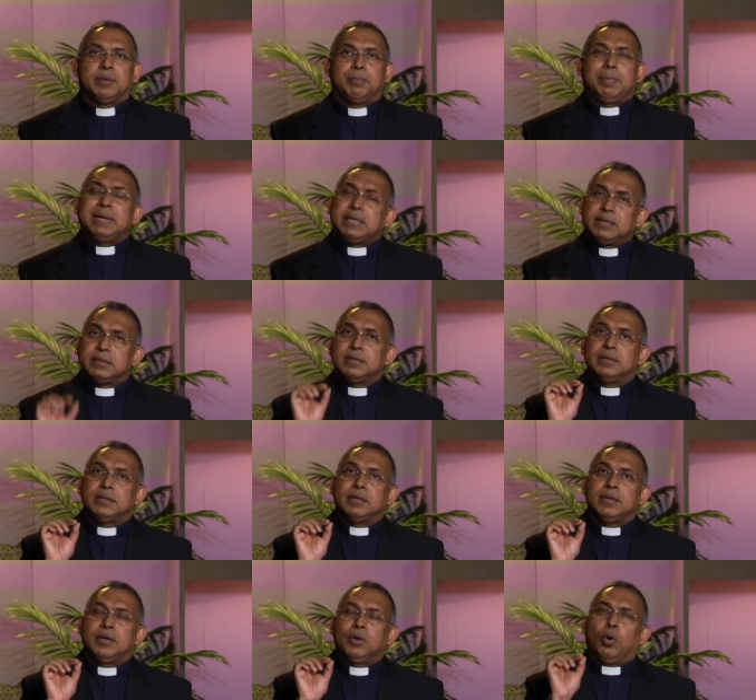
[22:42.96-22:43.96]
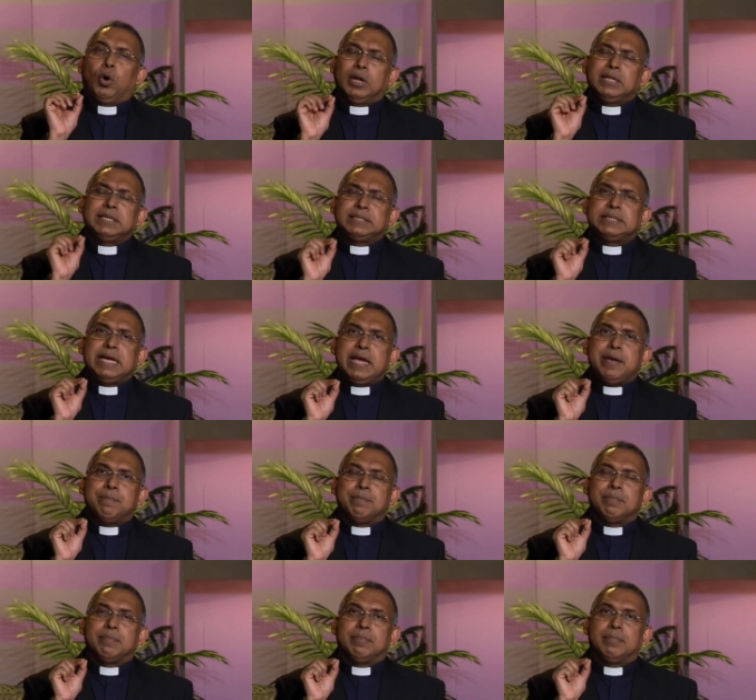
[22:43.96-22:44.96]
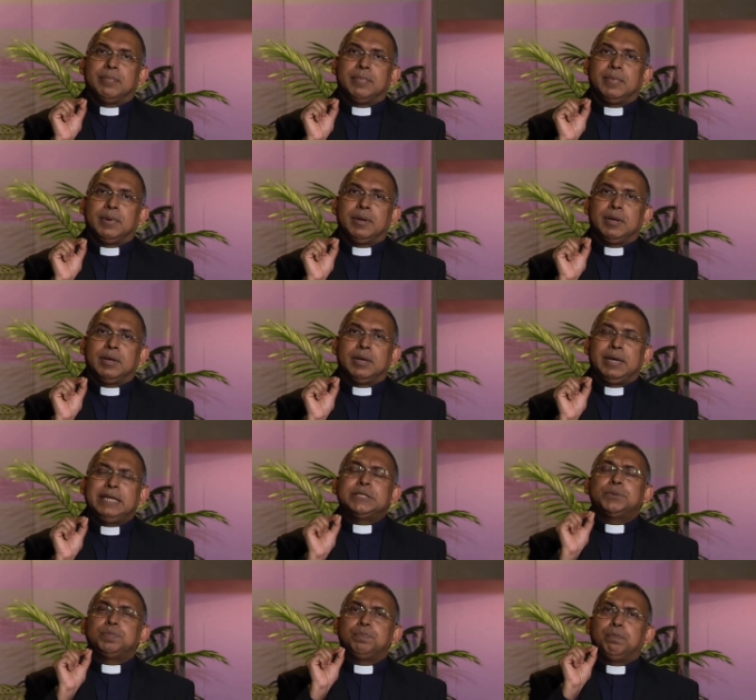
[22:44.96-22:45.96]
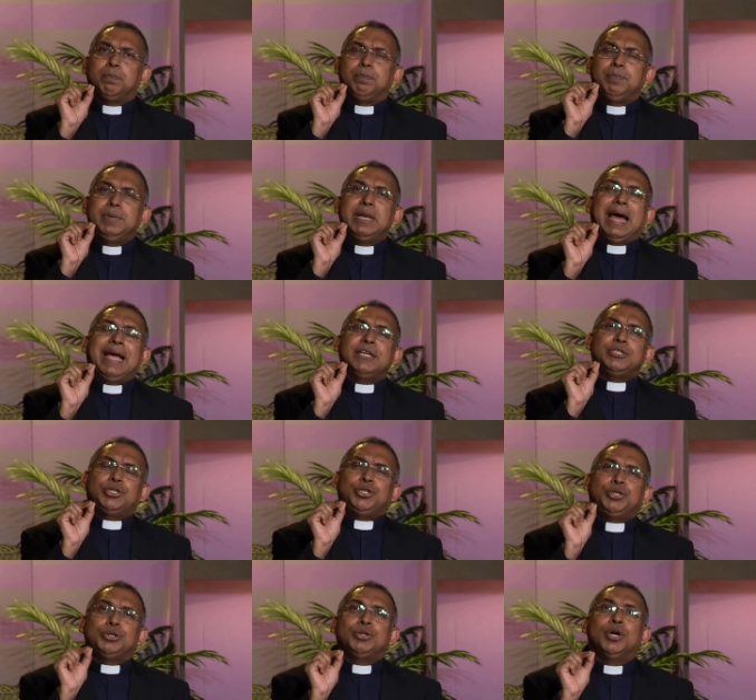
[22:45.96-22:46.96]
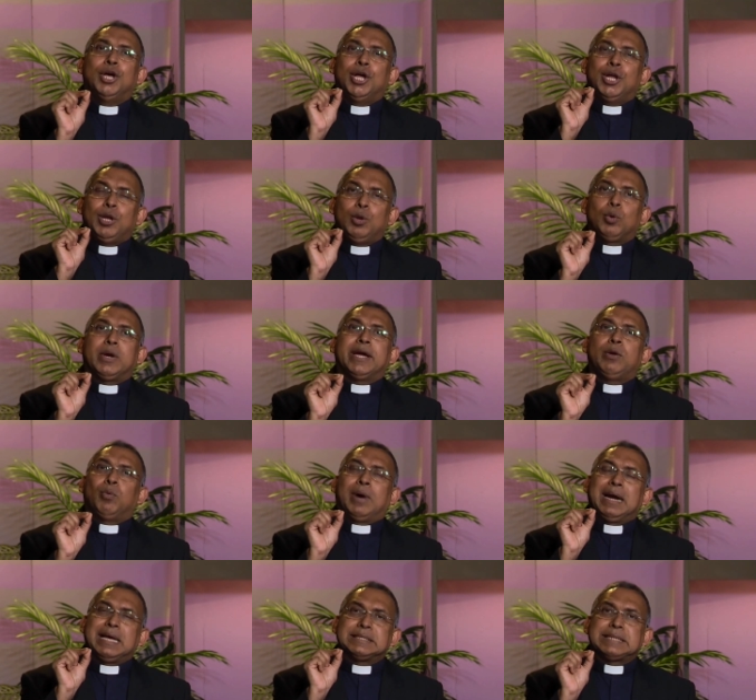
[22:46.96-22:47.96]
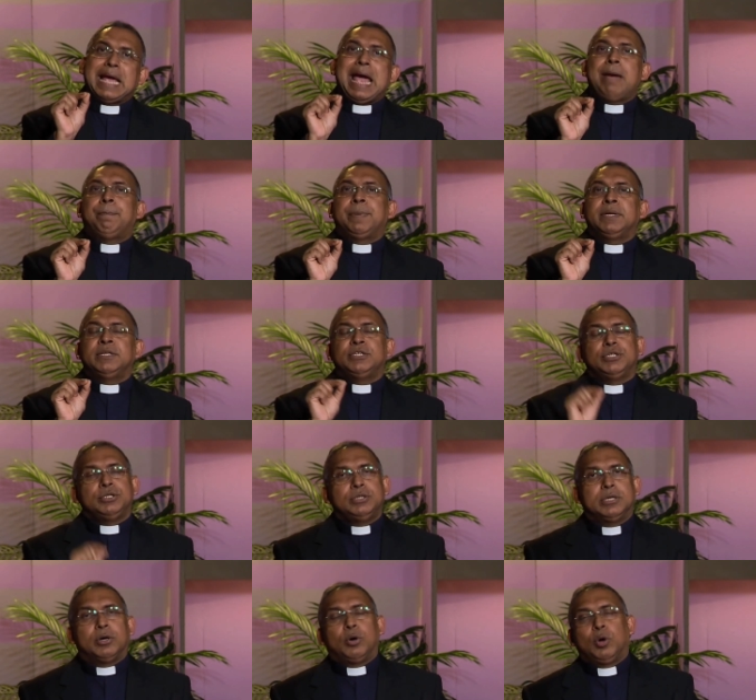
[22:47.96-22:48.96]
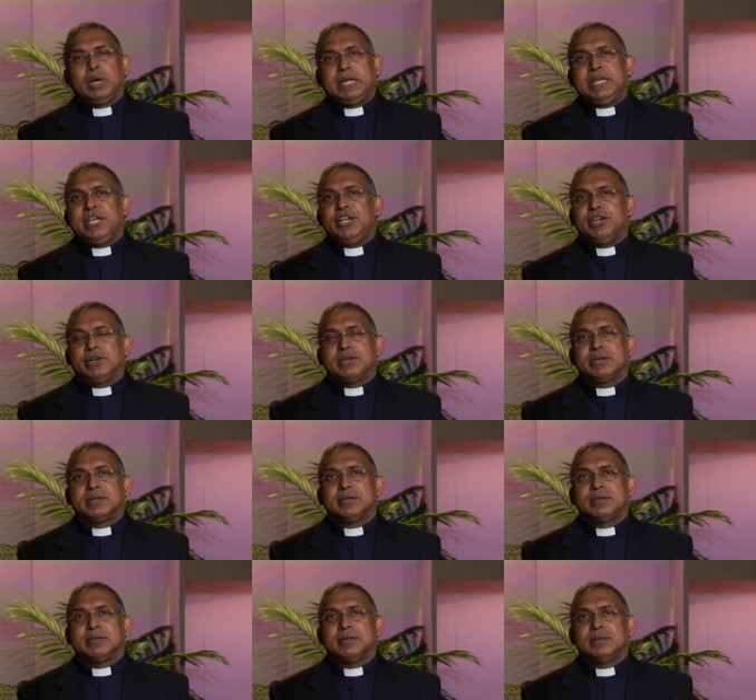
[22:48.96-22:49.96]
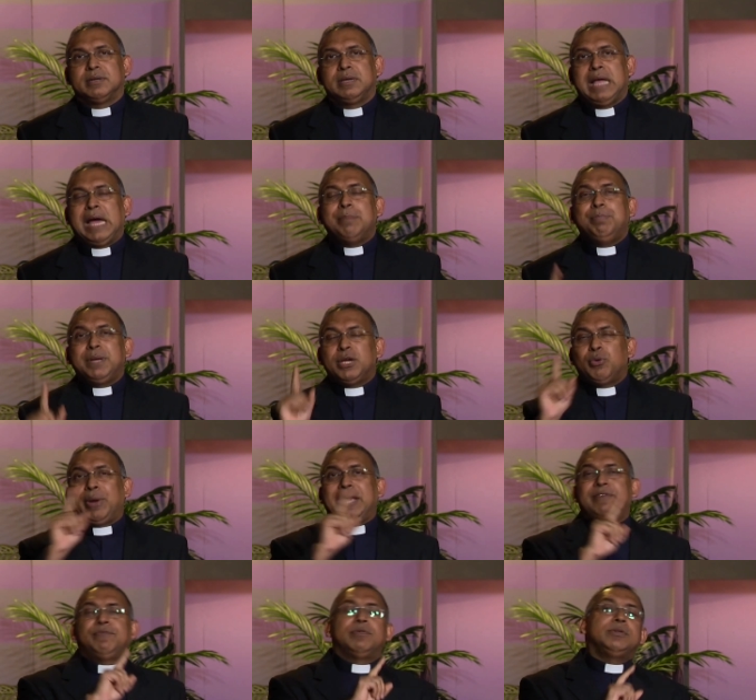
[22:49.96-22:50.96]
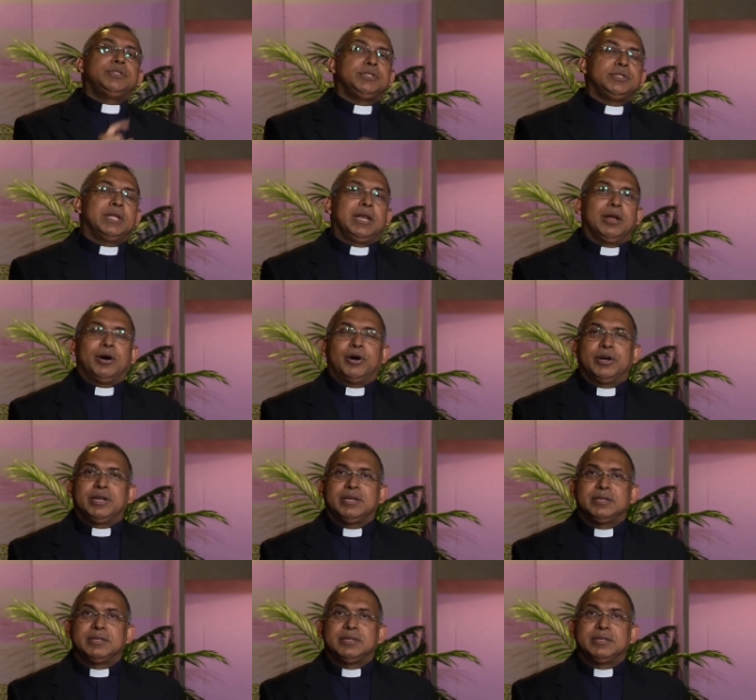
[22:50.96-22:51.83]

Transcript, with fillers: But all the same, it's nice to look at what has happened the whole year and be grateful to the Lord.